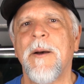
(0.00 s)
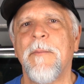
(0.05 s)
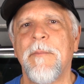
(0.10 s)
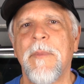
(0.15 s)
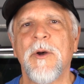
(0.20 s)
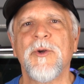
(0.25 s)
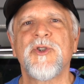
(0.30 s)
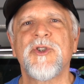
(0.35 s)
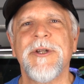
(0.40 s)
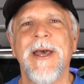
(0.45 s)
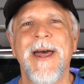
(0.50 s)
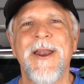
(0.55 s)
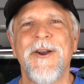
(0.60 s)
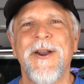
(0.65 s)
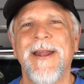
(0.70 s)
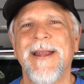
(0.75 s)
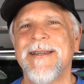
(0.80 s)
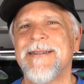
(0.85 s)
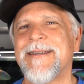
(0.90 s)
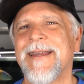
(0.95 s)
Most
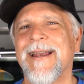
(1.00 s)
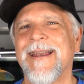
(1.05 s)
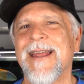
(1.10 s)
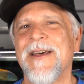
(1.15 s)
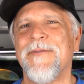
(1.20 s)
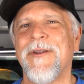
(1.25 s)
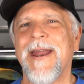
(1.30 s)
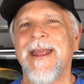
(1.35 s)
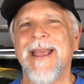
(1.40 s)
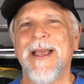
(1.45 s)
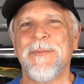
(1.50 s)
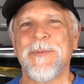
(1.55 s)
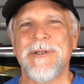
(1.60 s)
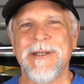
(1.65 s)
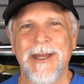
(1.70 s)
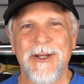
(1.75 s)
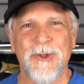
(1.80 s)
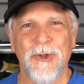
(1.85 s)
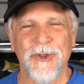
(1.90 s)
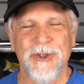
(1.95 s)
Saturdays at 11 a.m.
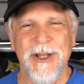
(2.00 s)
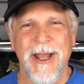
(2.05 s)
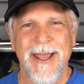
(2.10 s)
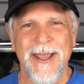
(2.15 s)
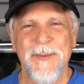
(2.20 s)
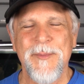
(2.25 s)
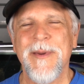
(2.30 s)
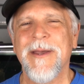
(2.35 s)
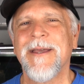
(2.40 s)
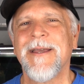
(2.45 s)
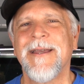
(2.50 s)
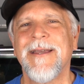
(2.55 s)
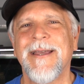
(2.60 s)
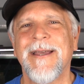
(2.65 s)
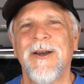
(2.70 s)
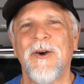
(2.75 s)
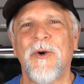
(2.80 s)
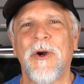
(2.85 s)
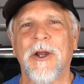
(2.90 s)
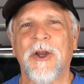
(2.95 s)
Central Time,
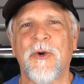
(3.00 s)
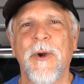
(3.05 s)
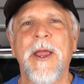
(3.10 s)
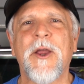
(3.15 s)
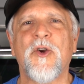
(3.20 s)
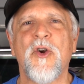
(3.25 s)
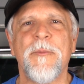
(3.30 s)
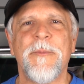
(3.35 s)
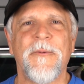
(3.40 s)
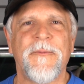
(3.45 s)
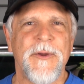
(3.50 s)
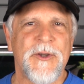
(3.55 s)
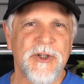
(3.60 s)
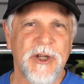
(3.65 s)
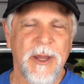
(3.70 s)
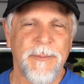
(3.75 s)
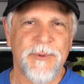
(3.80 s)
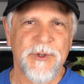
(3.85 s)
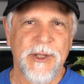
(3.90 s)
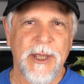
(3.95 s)
where a great group of fish
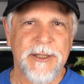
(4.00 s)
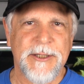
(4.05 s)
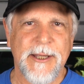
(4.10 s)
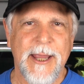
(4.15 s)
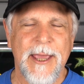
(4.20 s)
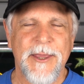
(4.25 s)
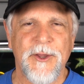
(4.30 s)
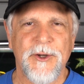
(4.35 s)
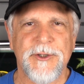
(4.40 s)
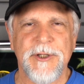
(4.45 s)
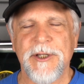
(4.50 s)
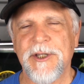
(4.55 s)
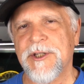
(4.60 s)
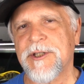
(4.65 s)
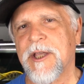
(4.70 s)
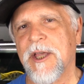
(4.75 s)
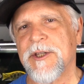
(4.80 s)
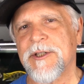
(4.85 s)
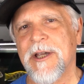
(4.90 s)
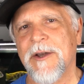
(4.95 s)
keepers get together to
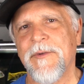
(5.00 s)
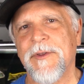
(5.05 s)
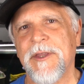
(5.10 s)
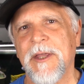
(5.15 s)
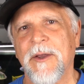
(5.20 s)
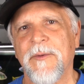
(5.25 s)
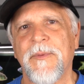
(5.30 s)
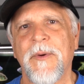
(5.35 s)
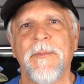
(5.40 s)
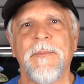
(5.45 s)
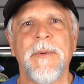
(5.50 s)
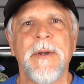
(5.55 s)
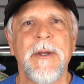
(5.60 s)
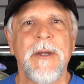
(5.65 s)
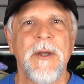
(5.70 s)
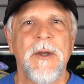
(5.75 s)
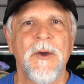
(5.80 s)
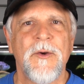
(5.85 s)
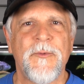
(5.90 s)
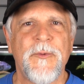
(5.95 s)
discuss everything from
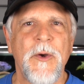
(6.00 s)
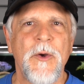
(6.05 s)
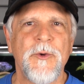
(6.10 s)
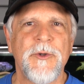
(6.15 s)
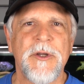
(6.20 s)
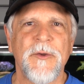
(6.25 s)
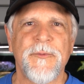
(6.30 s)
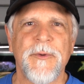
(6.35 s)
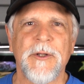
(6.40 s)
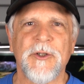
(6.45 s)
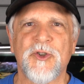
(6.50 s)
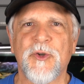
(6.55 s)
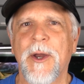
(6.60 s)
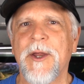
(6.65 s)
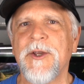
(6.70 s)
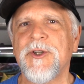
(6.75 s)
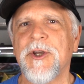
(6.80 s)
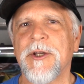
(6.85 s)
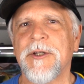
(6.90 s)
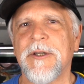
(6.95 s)
food to
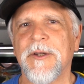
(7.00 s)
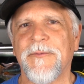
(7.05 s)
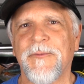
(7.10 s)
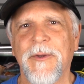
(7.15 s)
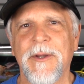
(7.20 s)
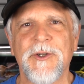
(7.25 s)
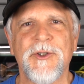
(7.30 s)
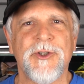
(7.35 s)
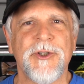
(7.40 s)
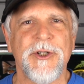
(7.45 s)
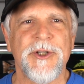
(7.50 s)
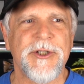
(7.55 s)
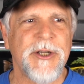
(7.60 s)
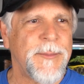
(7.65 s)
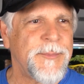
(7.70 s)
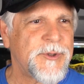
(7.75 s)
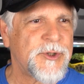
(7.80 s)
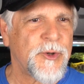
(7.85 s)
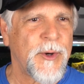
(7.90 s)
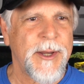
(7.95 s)
filtration to fish to
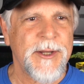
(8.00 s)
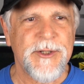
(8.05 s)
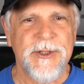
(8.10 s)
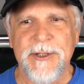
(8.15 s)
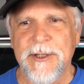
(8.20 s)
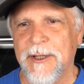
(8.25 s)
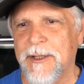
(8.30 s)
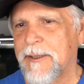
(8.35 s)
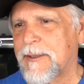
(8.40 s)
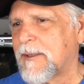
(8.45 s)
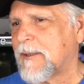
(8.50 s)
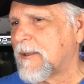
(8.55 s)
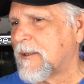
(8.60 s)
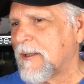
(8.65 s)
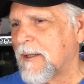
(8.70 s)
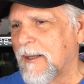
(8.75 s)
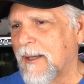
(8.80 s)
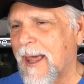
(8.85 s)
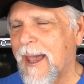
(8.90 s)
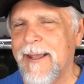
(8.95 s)
substrates to
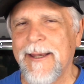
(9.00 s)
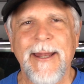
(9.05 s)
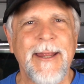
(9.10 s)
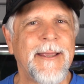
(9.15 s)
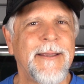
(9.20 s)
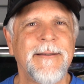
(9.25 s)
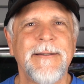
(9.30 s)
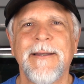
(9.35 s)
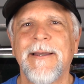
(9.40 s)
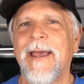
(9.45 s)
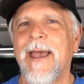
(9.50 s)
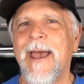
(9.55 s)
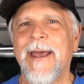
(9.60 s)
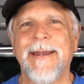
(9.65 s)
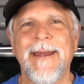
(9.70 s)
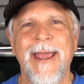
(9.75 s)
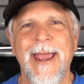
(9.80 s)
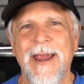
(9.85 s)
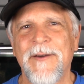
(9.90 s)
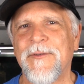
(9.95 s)
lighting and
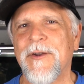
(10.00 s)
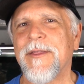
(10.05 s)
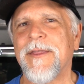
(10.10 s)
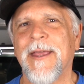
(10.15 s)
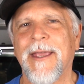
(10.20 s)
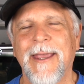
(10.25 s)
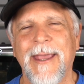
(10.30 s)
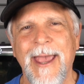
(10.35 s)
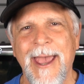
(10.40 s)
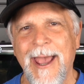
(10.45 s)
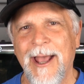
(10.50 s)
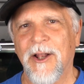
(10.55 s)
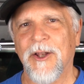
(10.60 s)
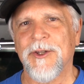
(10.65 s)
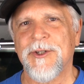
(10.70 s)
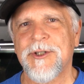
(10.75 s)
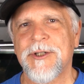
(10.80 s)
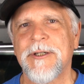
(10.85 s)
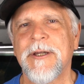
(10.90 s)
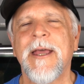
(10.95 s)
everything
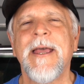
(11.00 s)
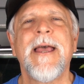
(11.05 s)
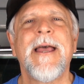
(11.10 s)
else.